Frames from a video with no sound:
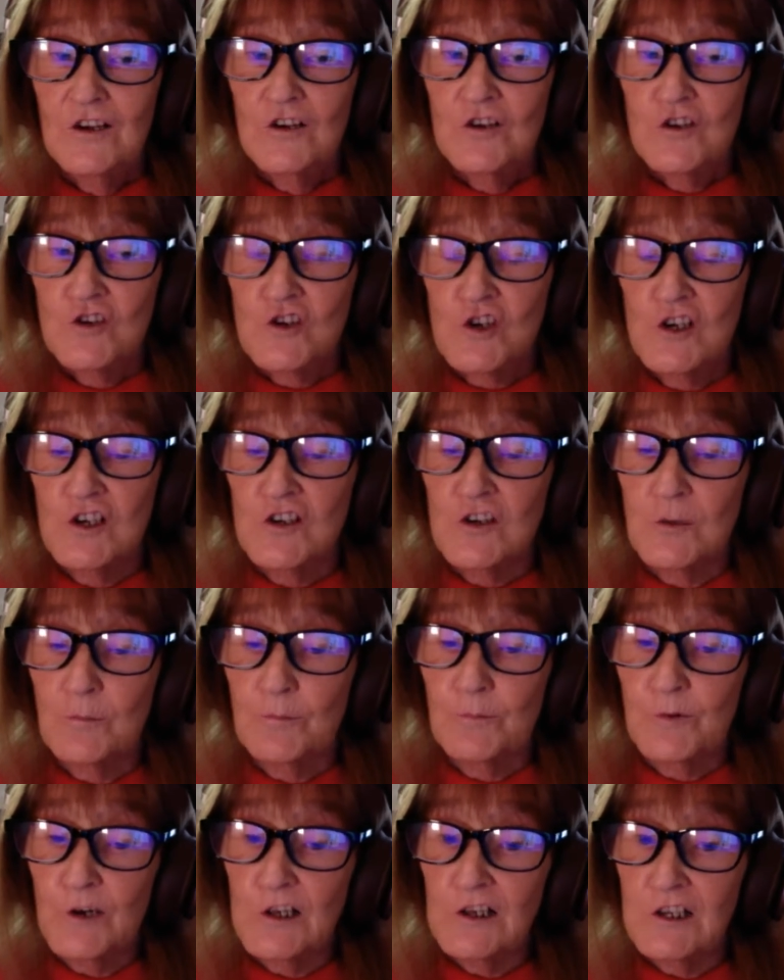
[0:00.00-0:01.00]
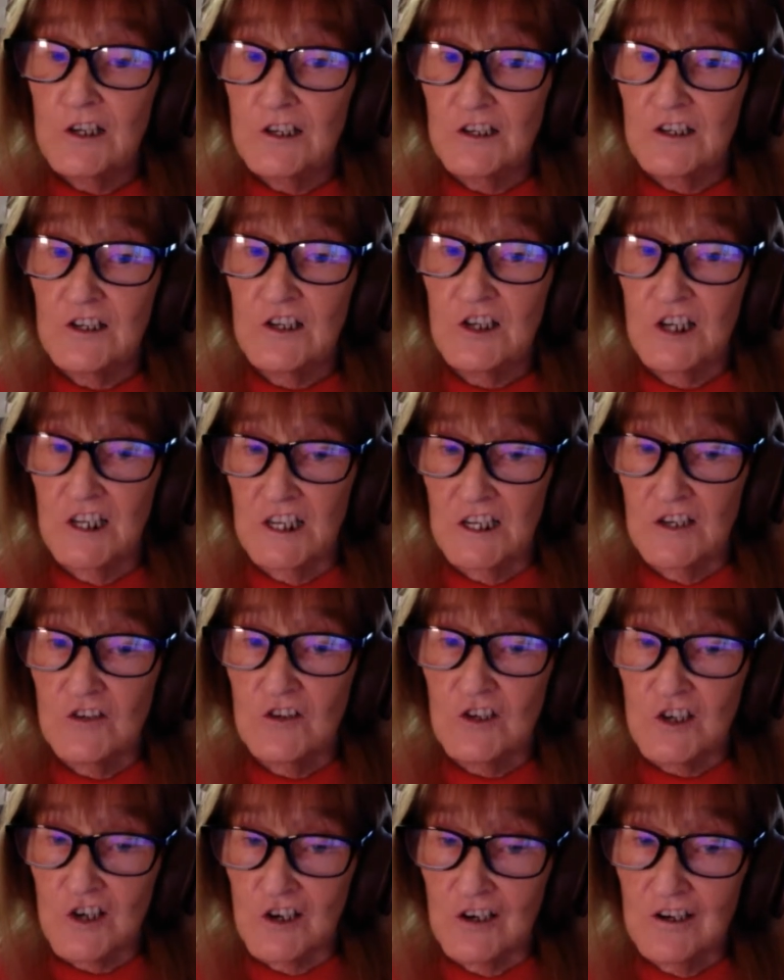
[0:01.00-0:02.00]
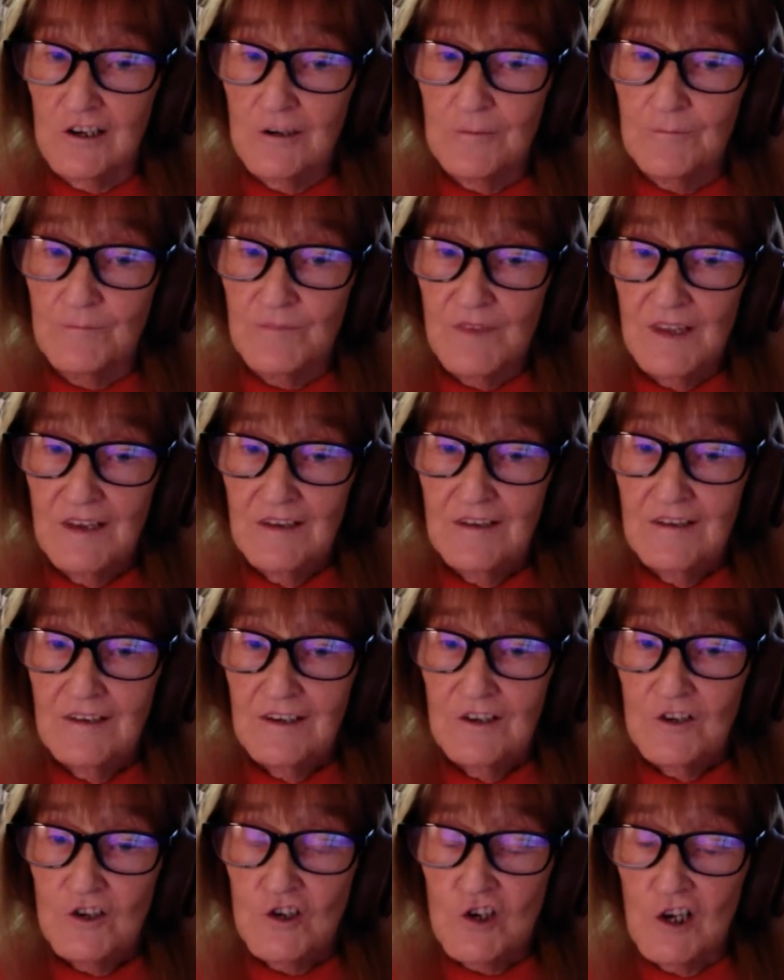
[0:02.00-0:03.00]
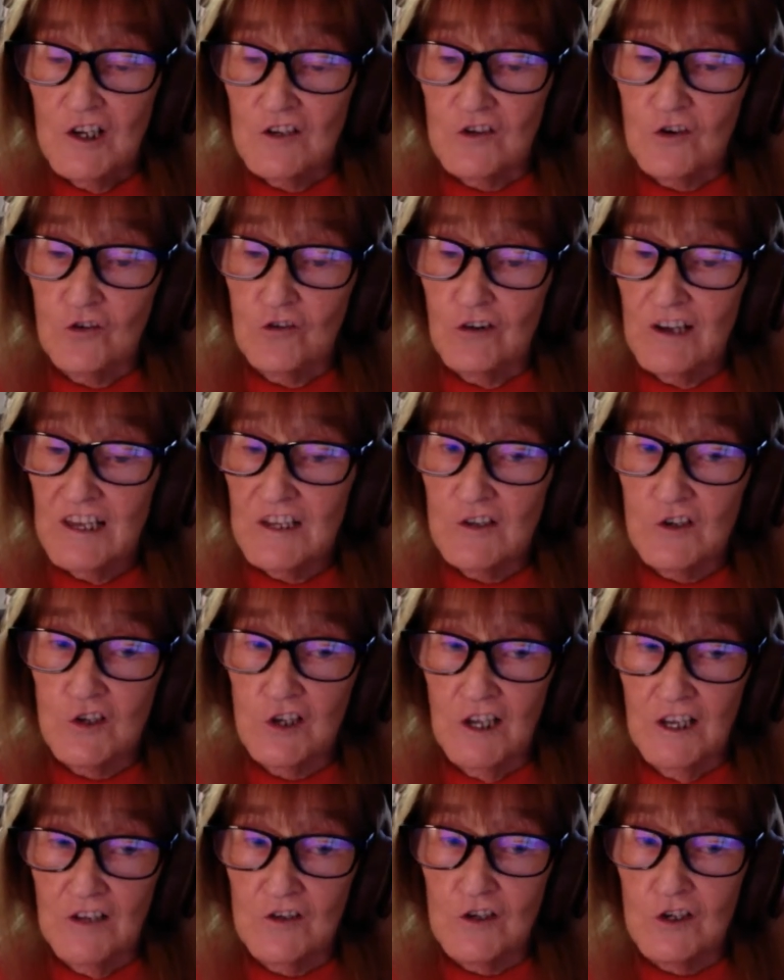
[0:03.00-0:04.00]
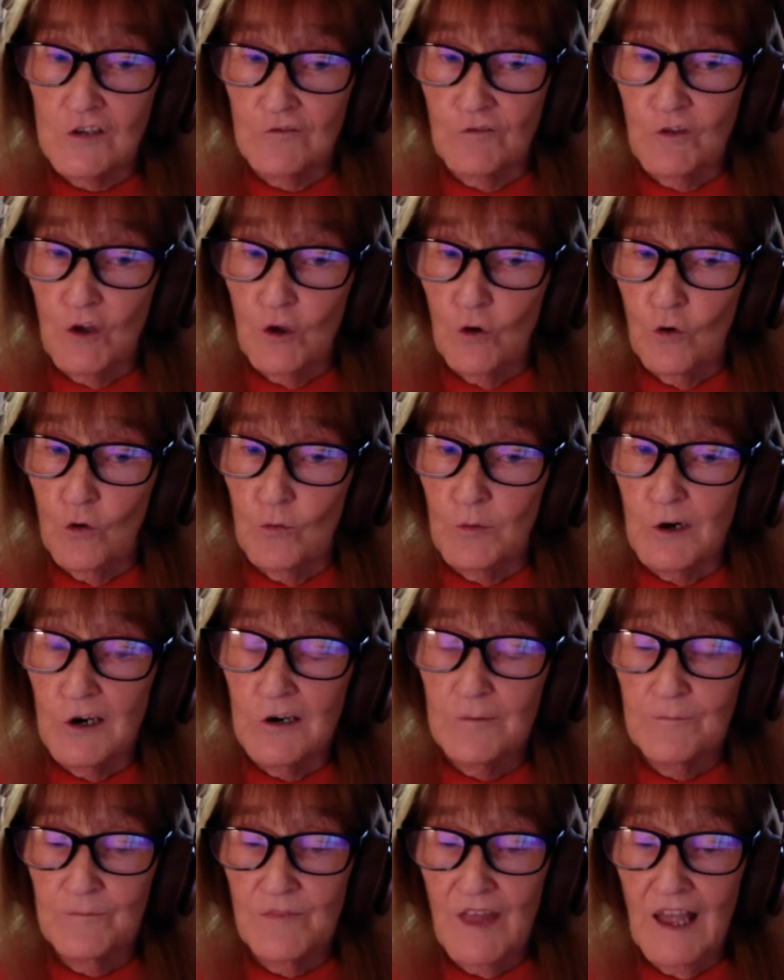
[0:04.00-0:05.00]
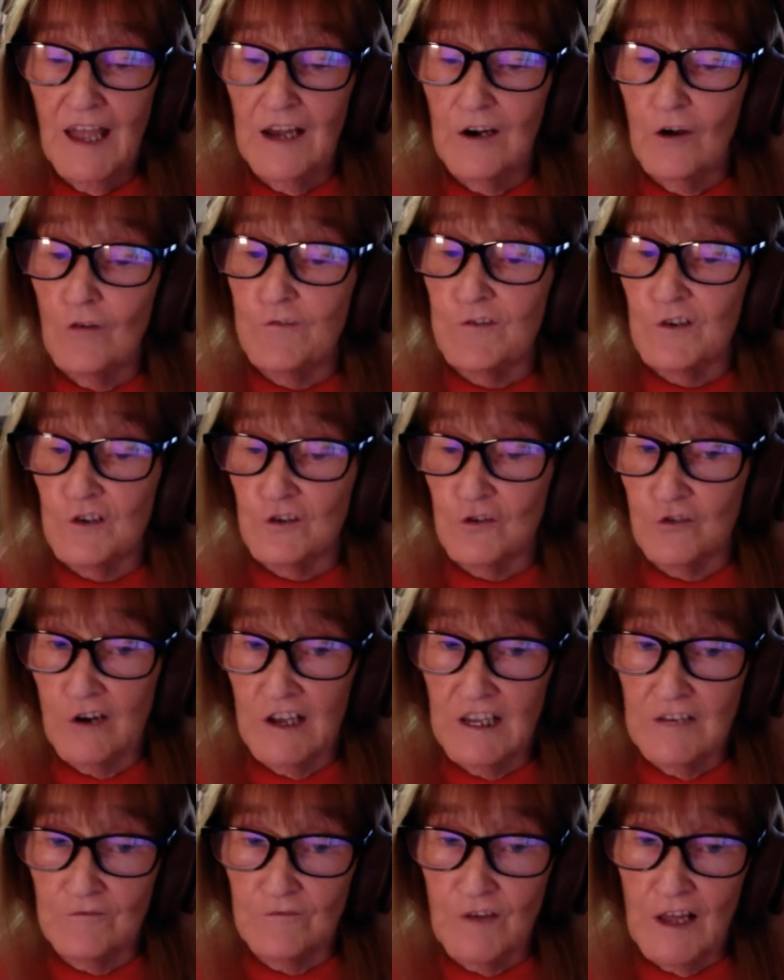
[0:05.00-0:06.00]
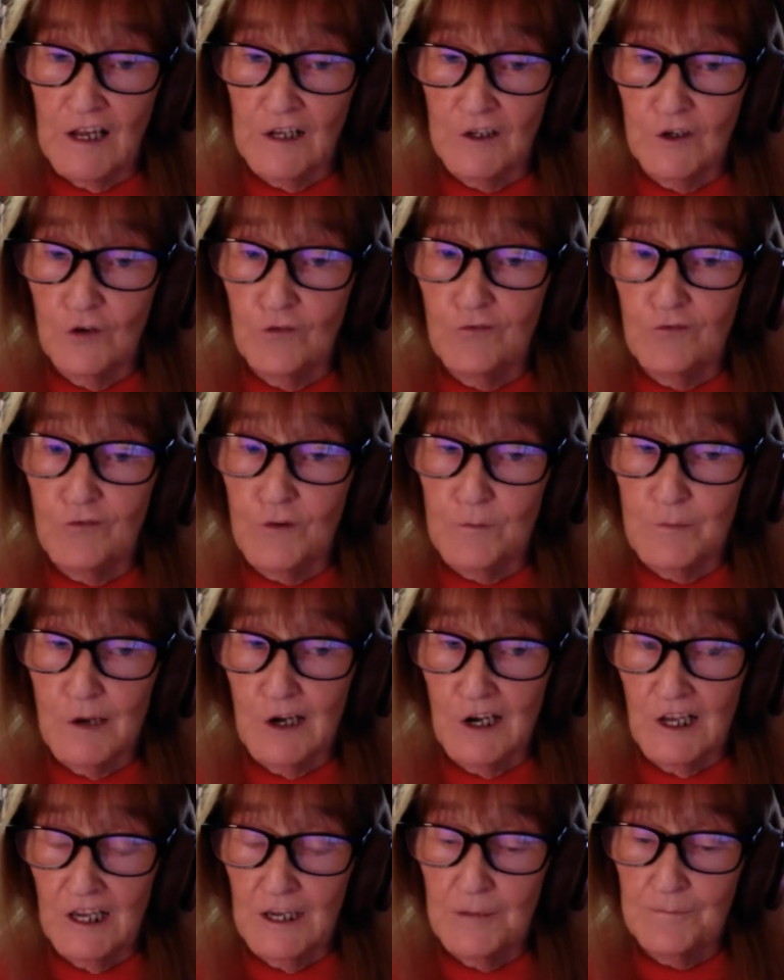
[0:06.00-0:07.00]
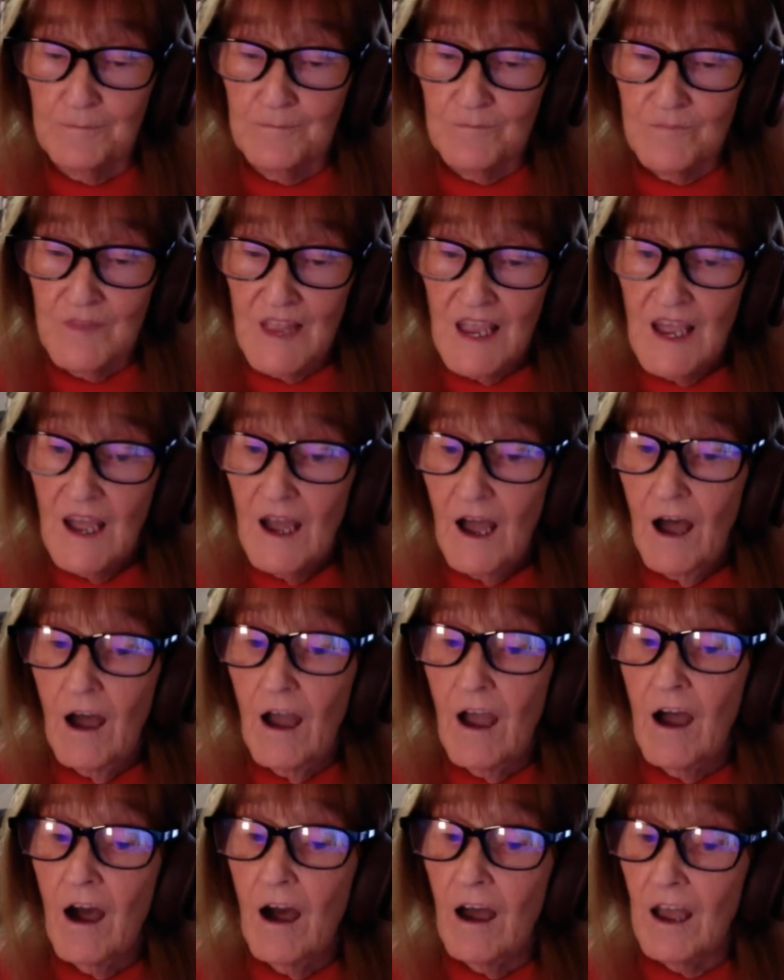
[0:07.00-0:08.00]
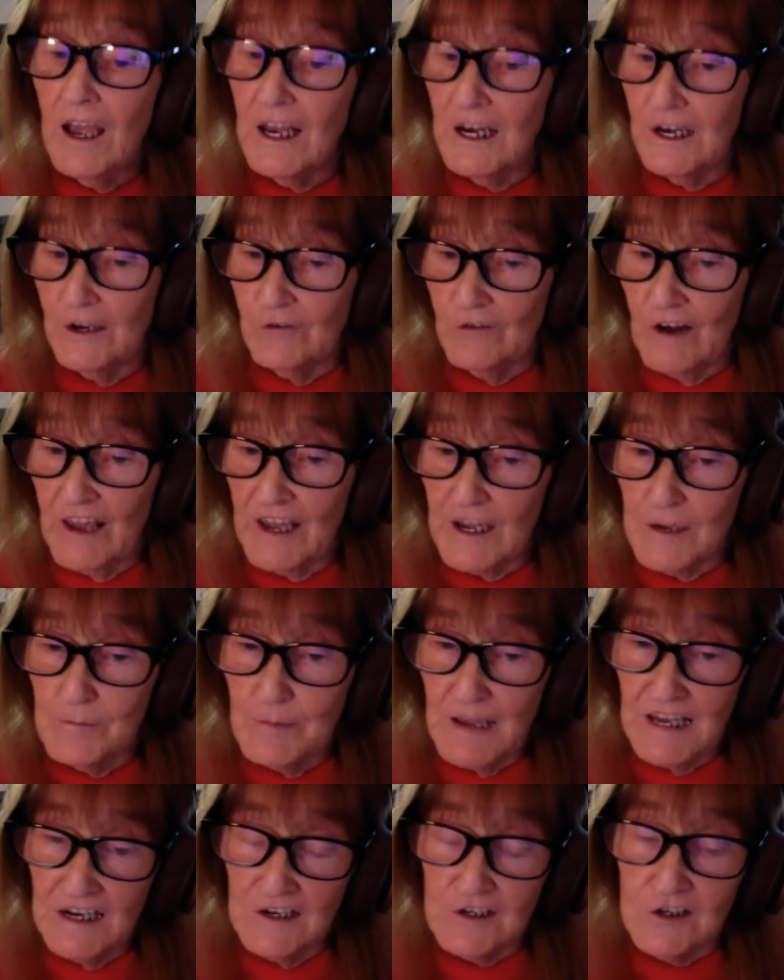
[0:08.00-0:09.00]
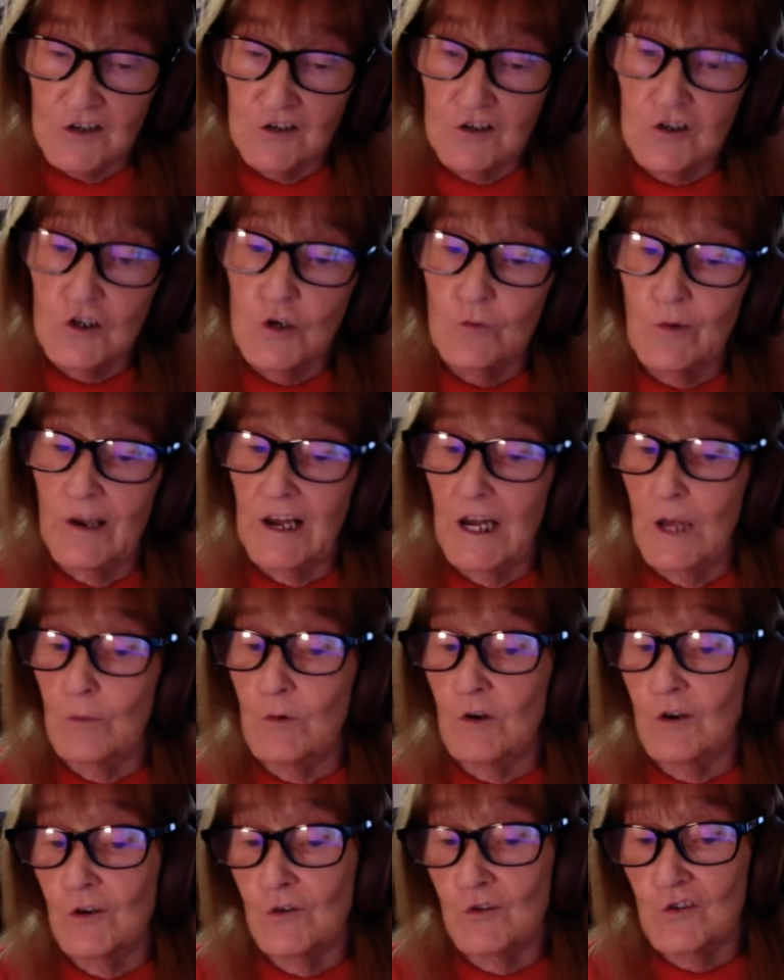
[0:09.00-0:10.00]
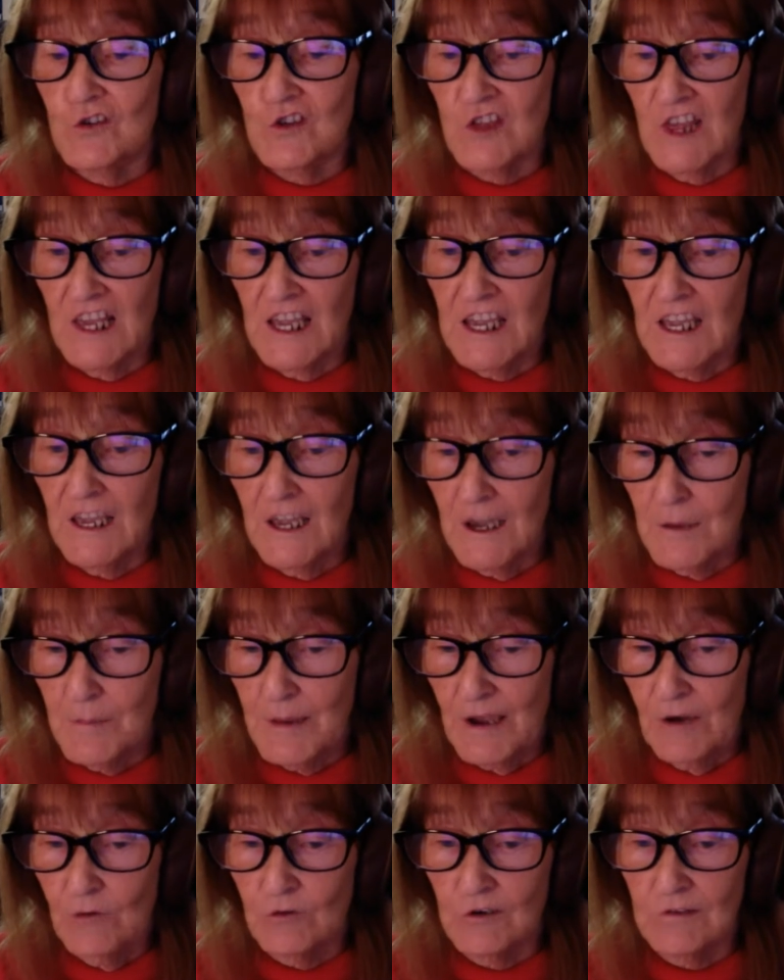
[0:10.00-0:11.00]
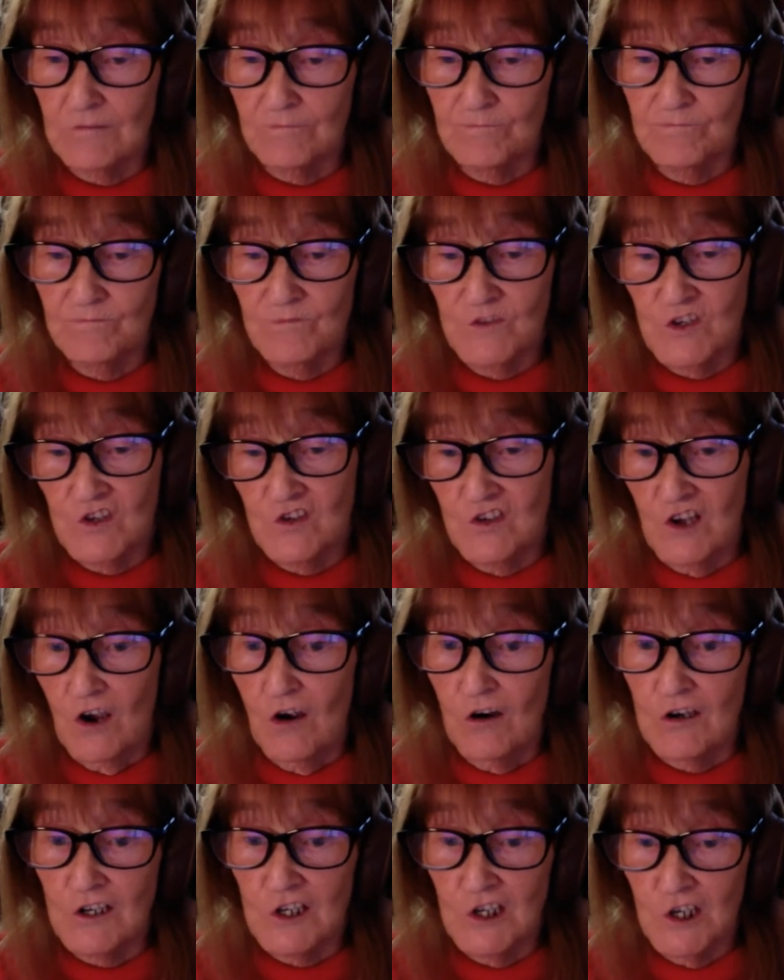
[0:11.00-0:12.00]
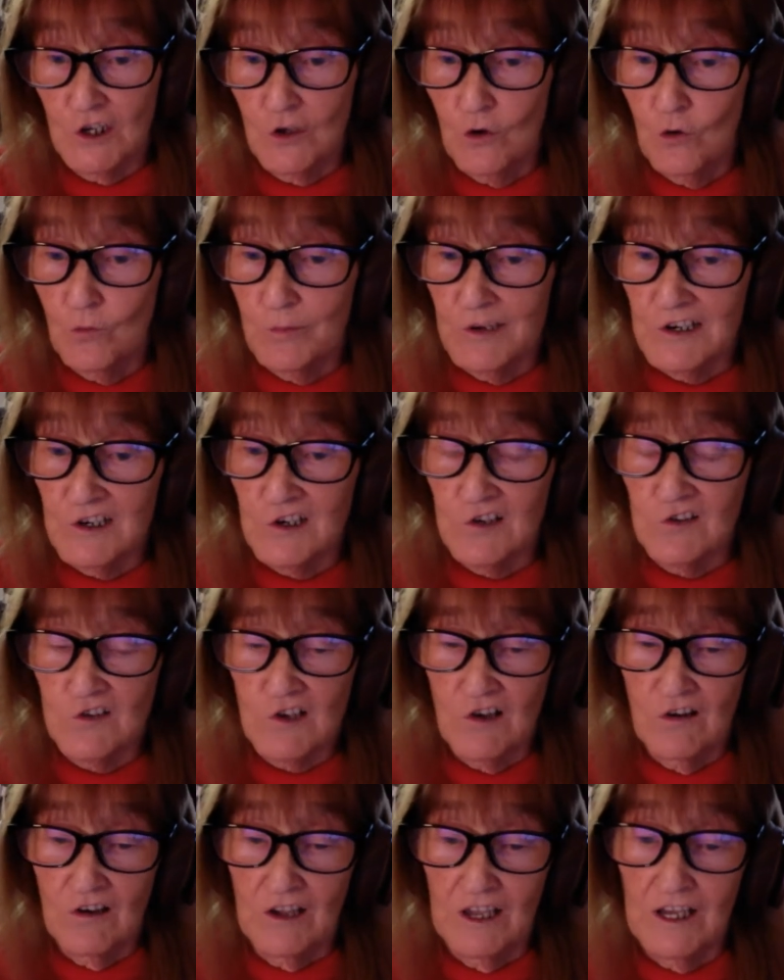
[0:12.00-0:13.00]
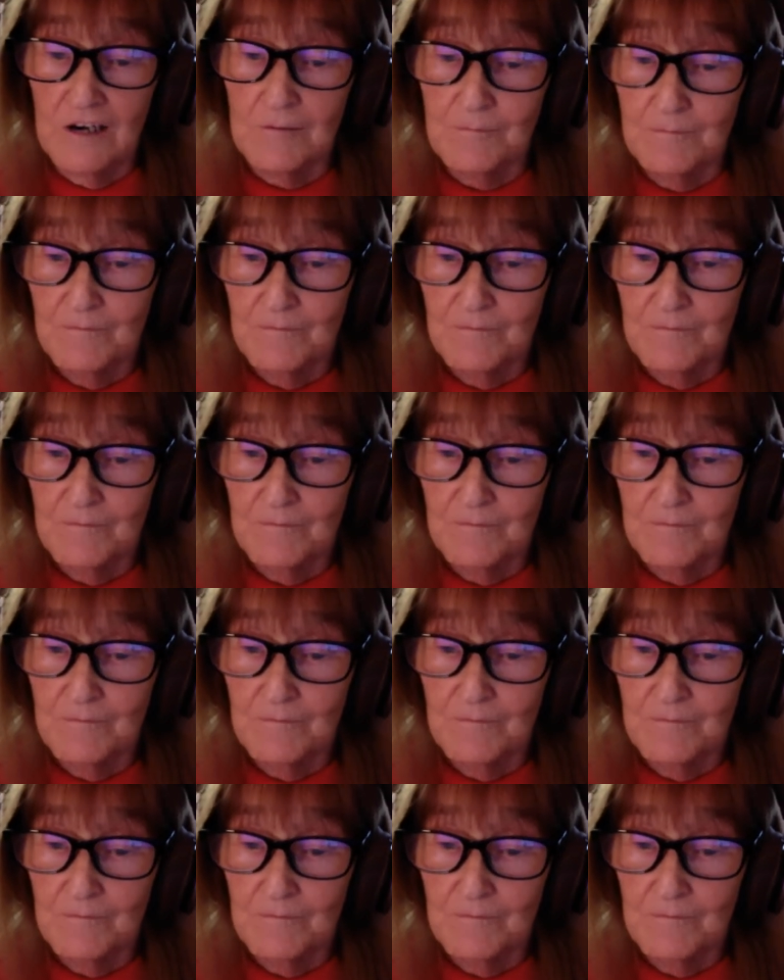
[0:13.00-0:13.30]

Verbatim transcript: She's a brilliant teacher. She has a great sense of humour and offers great value for money. I highly recommend her to anyone who's thinking about starting human design